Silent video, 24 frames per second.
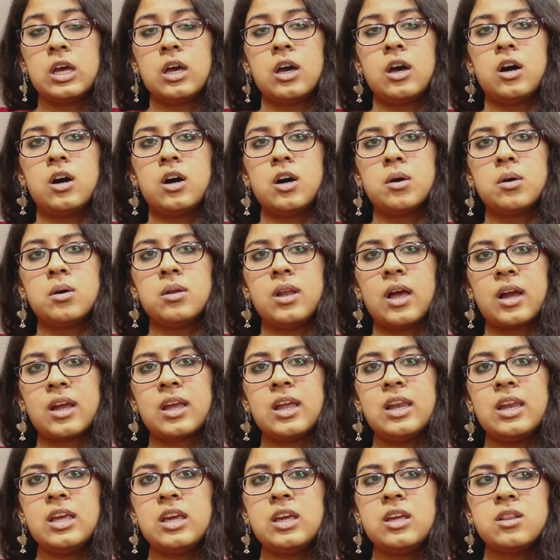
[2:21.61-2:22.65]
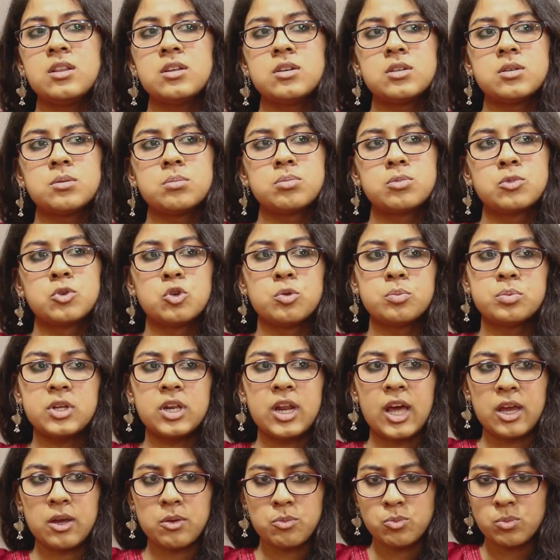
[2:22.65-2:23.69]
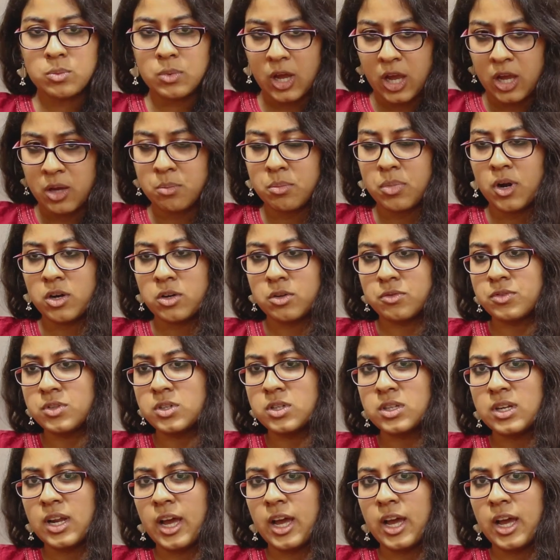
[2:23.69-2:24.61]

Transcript: Luckily, the group that I'm part of here,